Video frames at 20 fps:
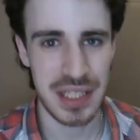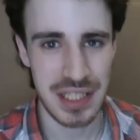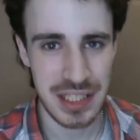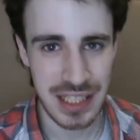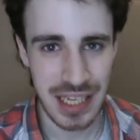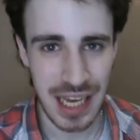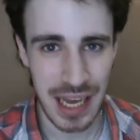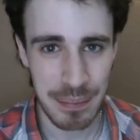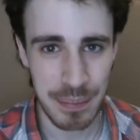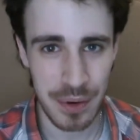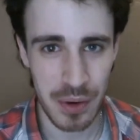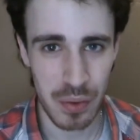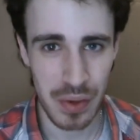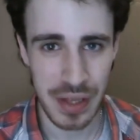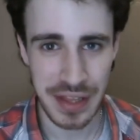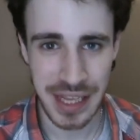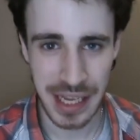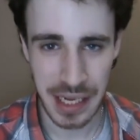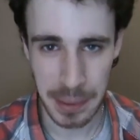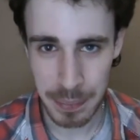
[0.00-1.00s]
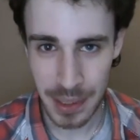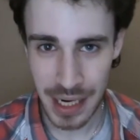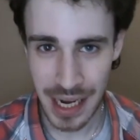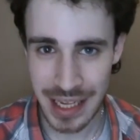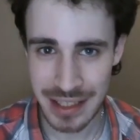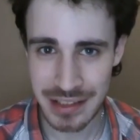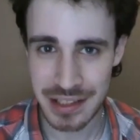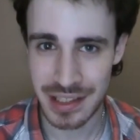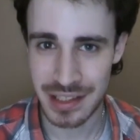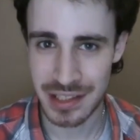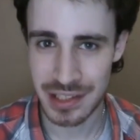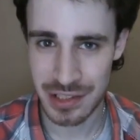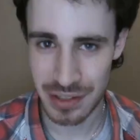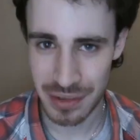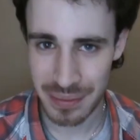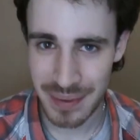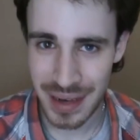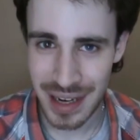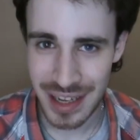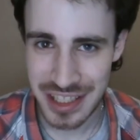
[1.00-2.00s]
this app will take place
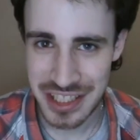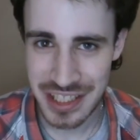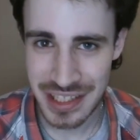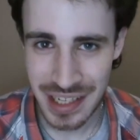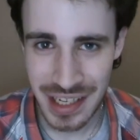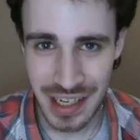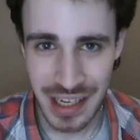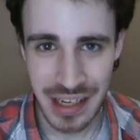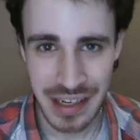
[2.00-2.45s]
so much.